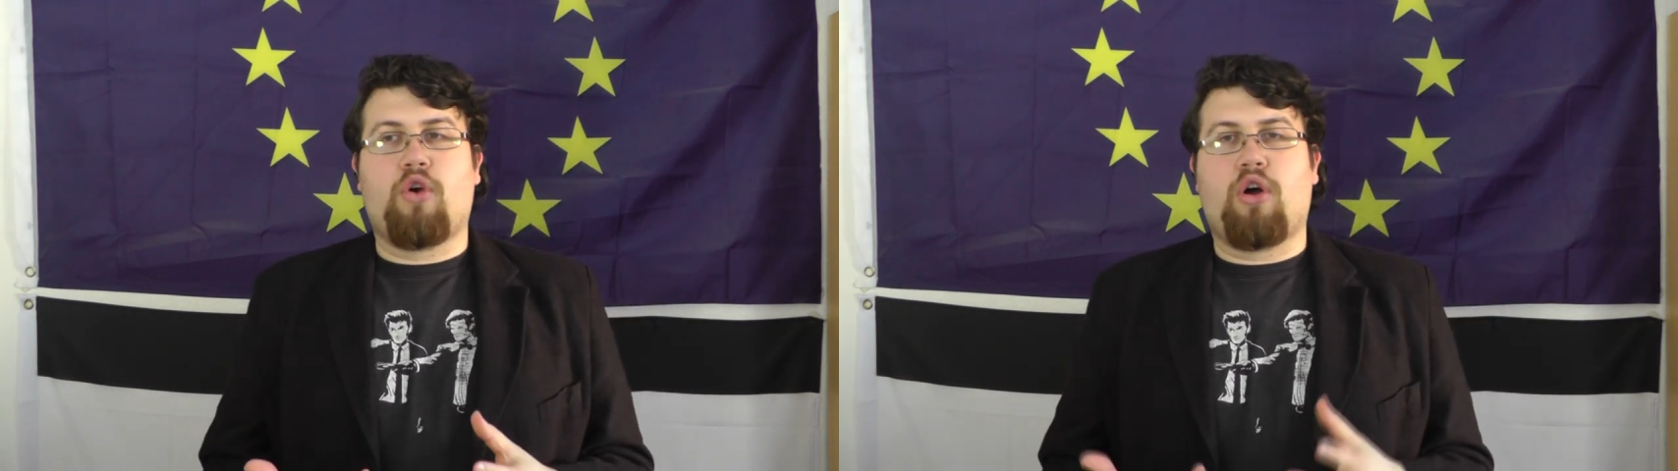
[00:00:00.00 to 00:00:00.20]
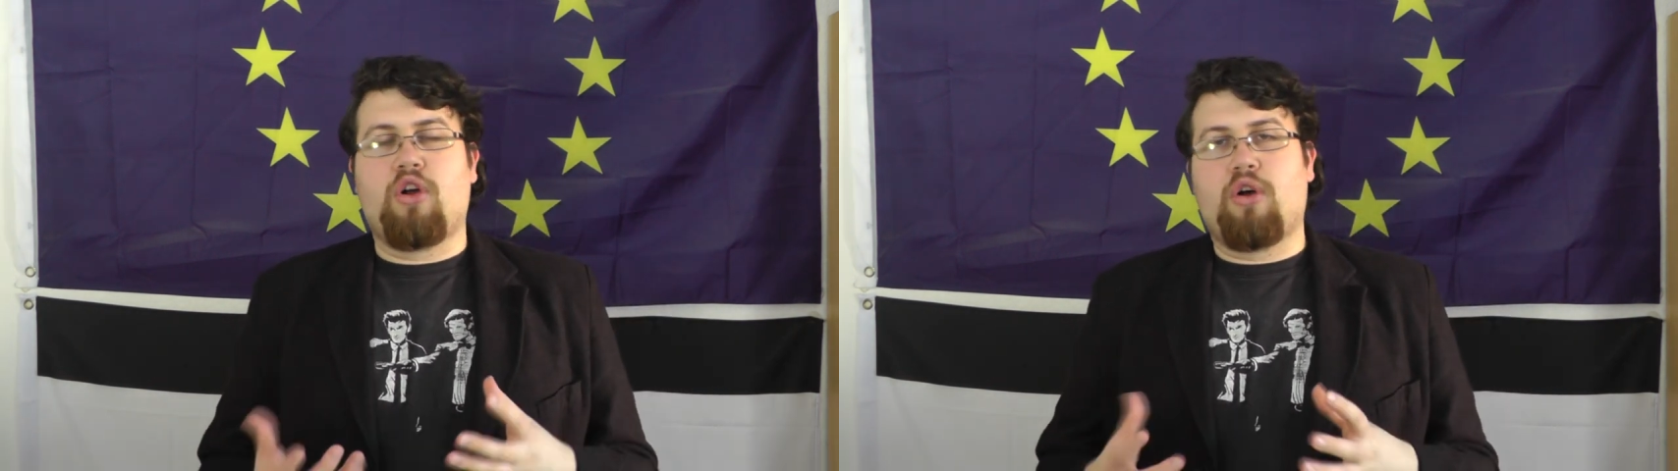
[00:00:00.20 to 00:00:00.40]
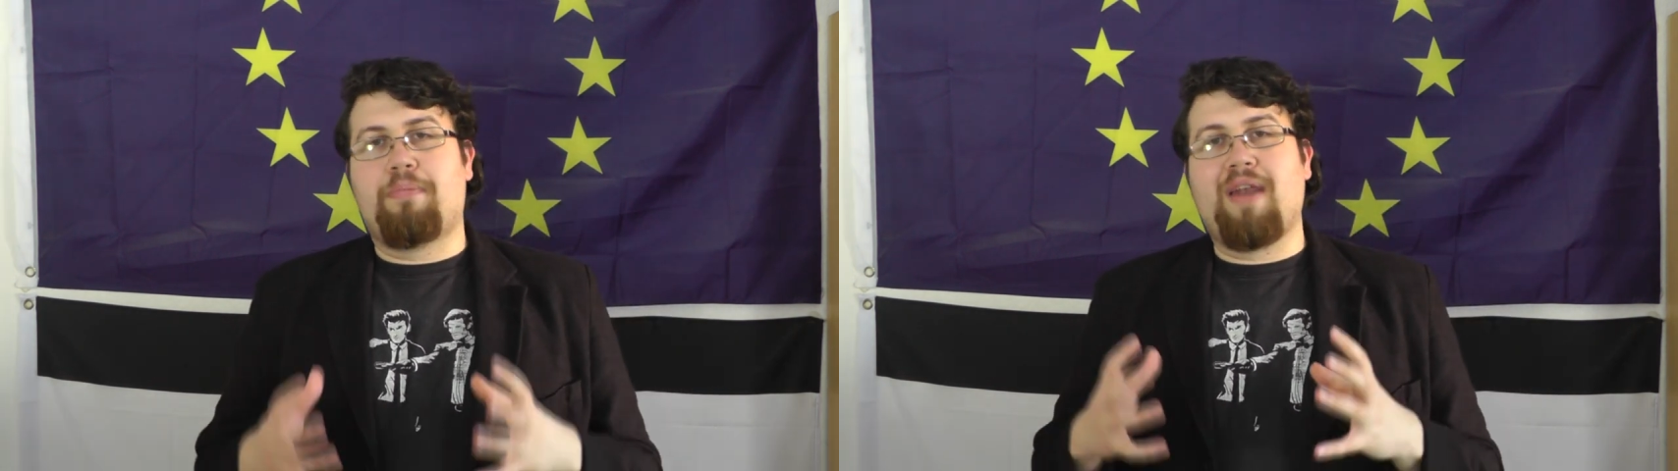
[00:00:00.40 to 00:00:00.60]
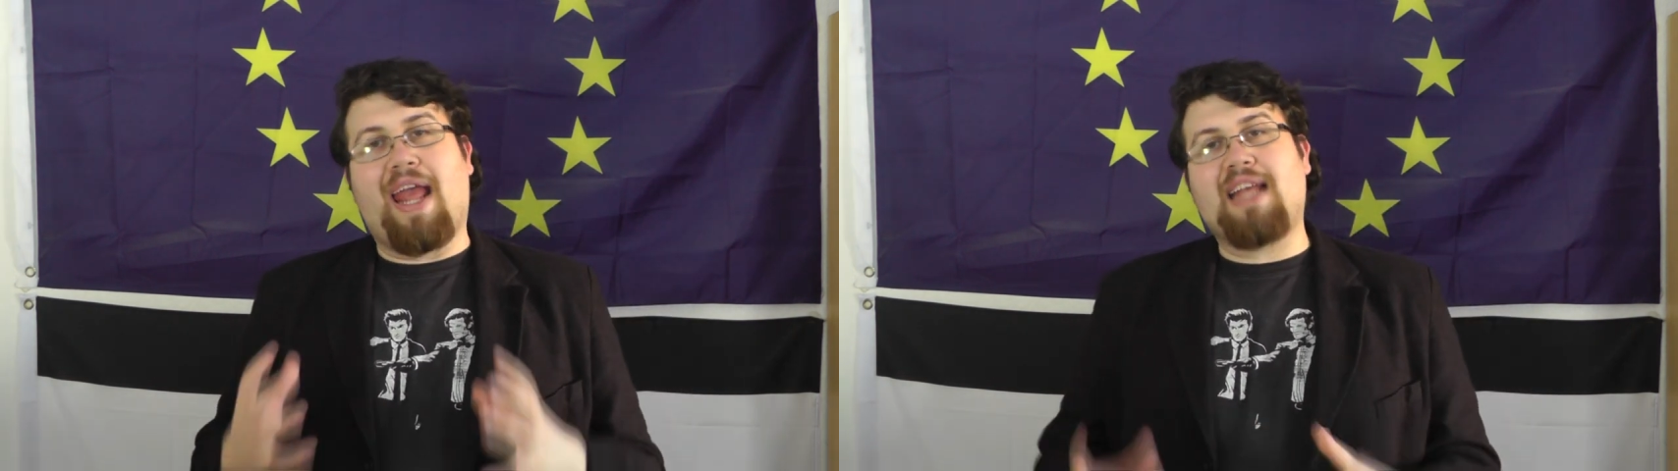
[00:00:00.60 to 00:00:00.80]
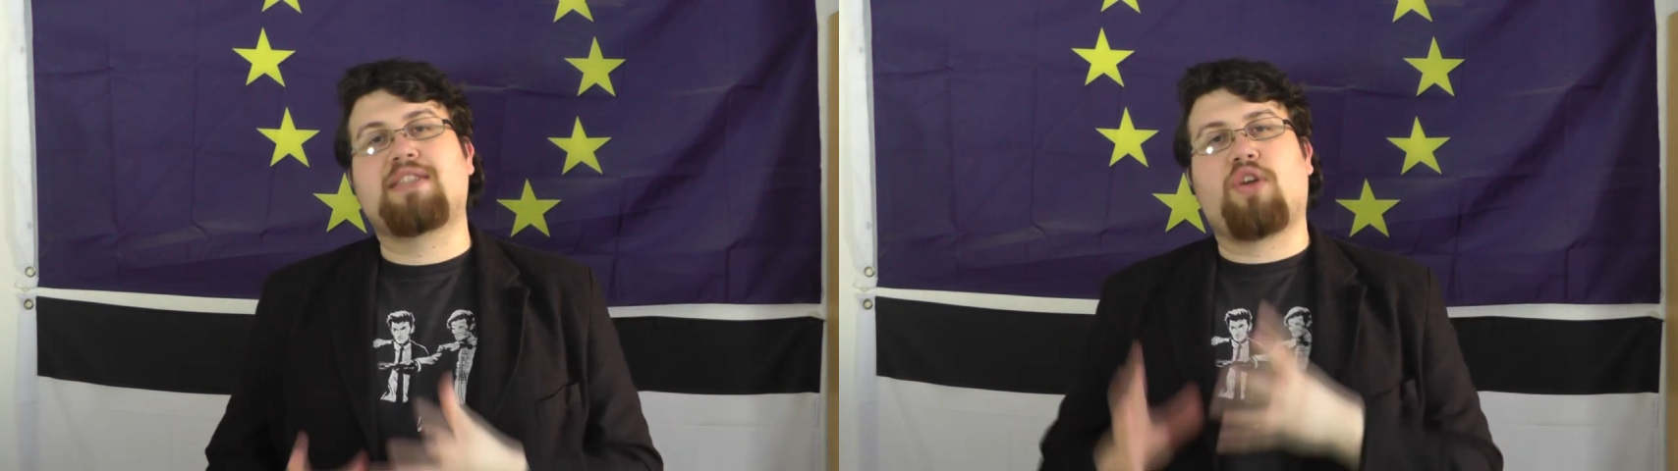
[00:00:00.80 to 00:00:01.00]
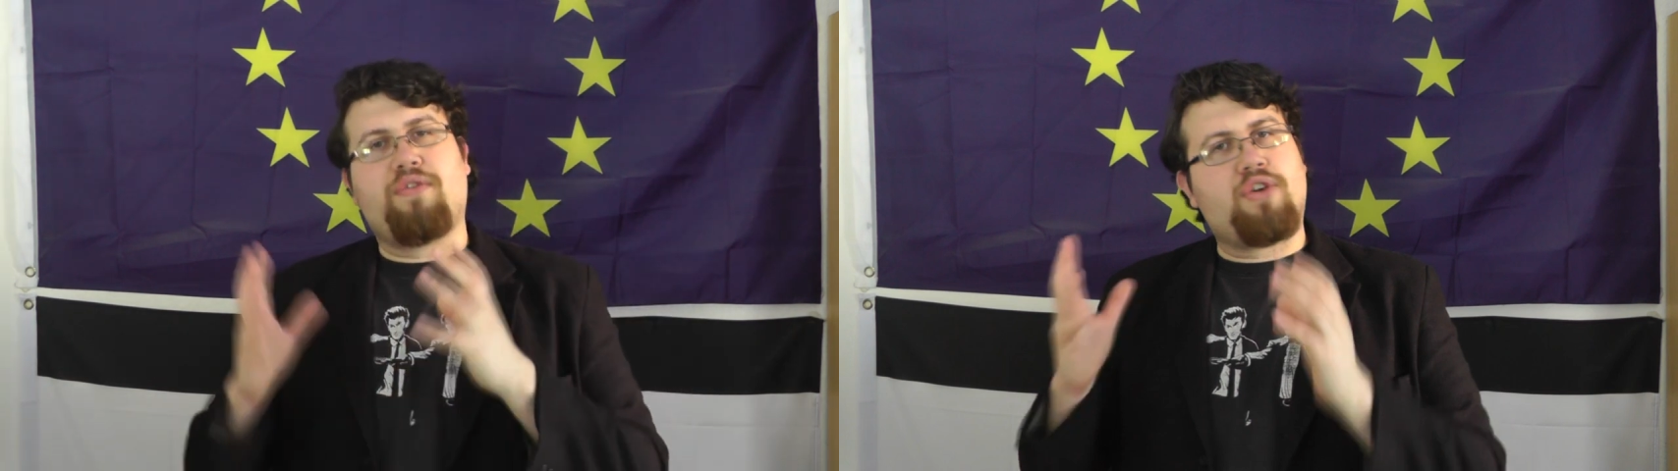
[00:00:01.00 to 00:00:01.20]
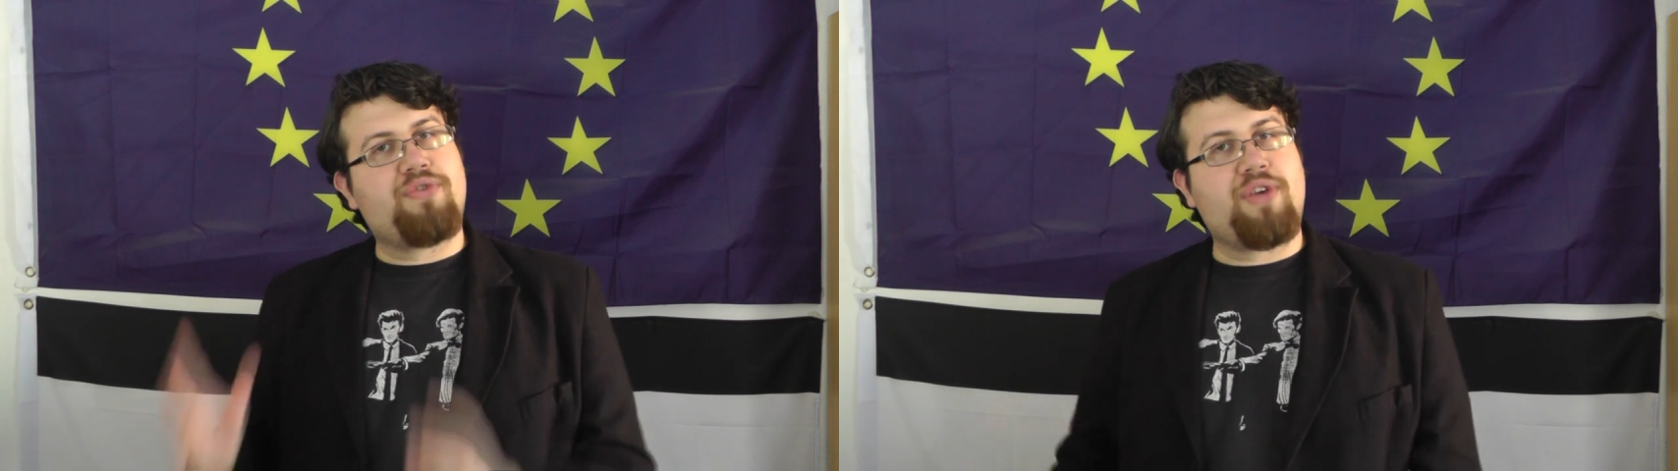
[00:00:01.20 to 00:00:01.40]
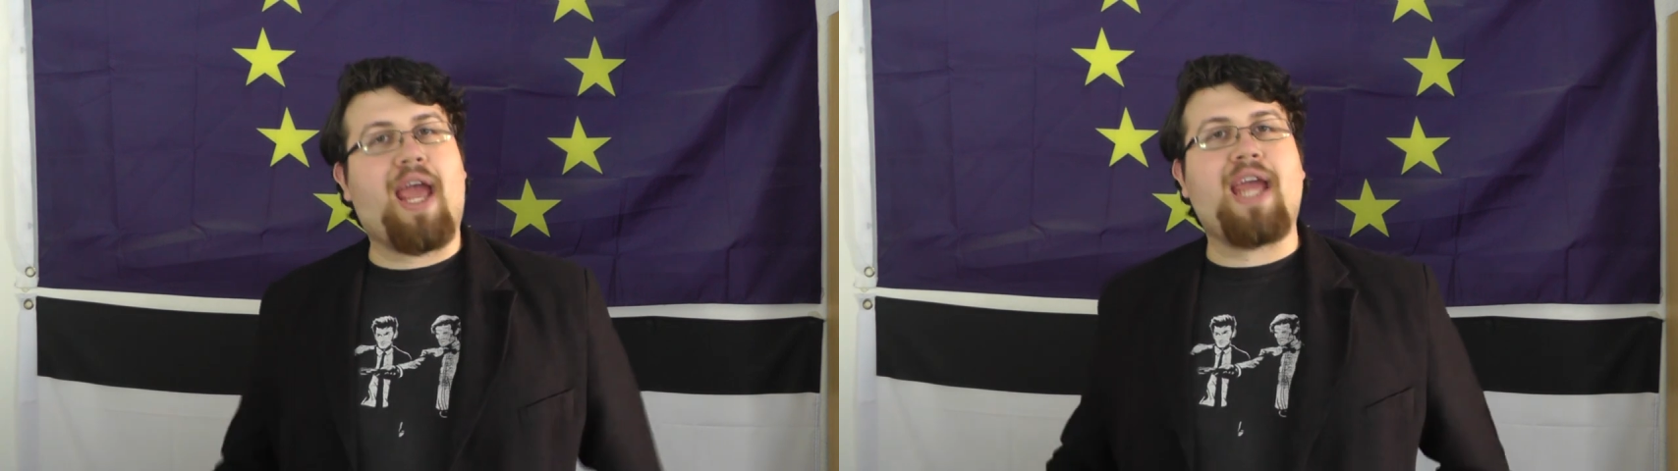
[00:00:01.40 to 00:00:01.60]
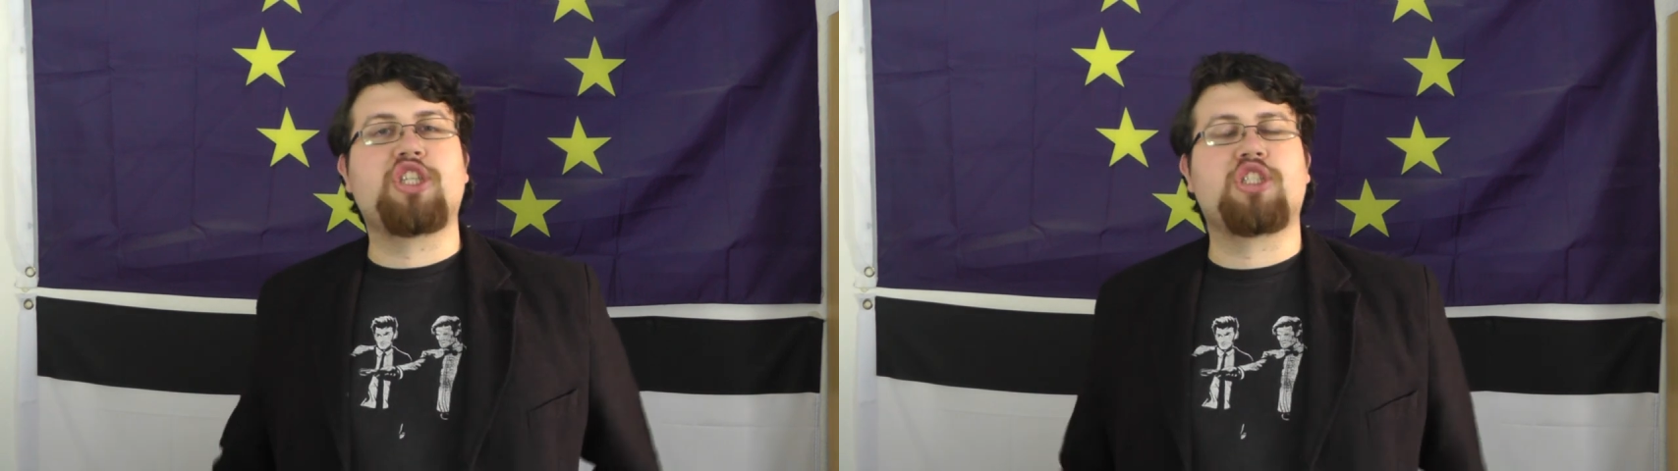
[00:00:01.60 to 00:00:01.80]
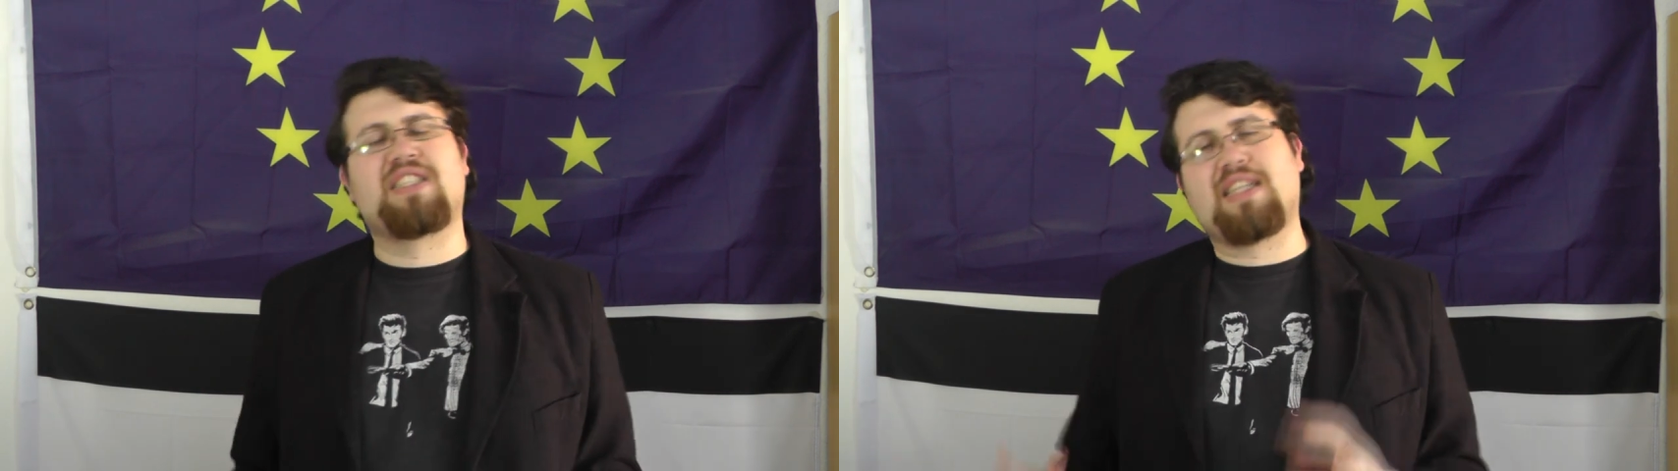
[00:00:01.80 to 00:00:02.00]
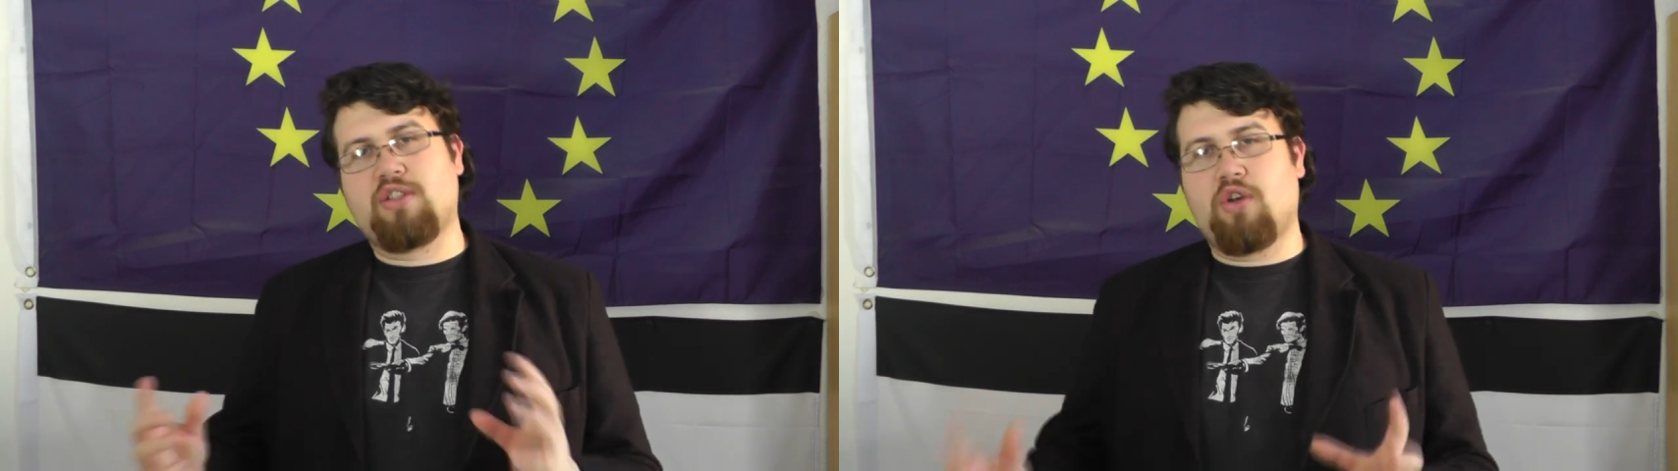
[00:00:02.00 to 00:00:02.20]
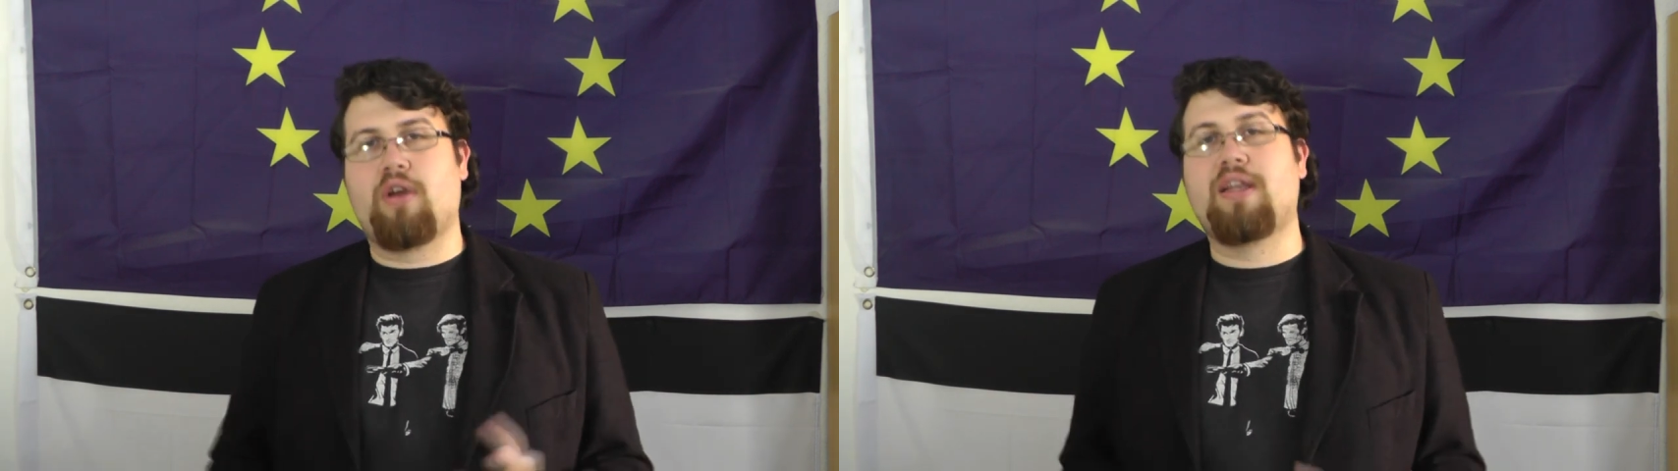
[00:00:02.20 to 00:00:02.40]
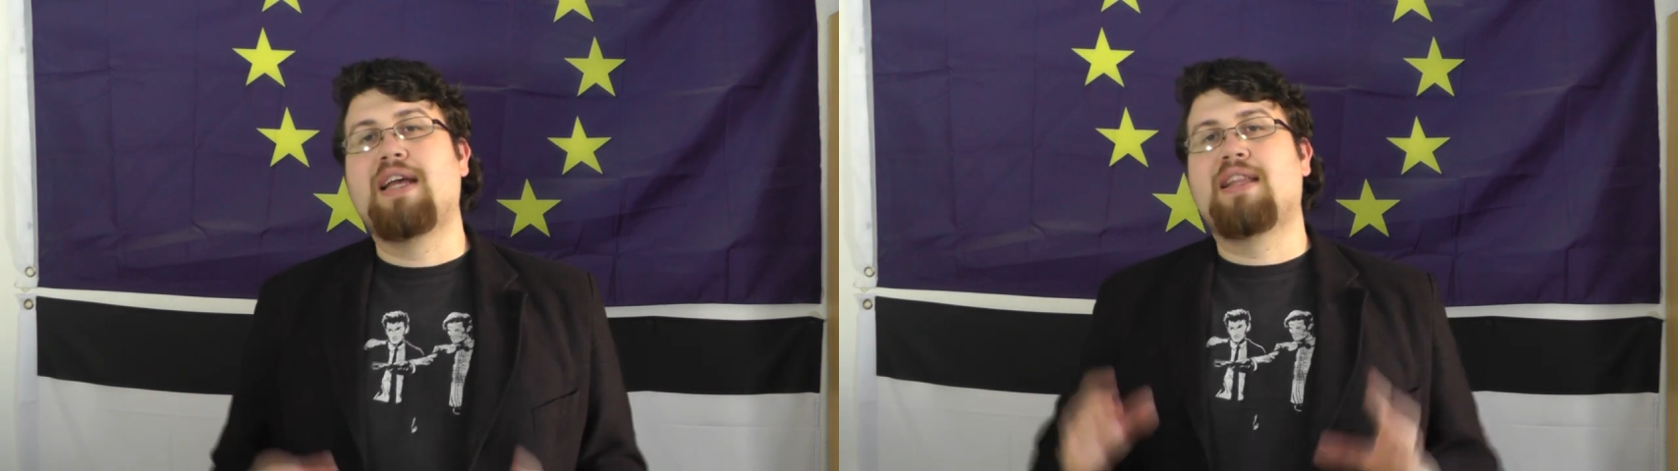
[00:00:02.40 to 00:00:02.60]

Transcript: or, or placed on fortifications and so on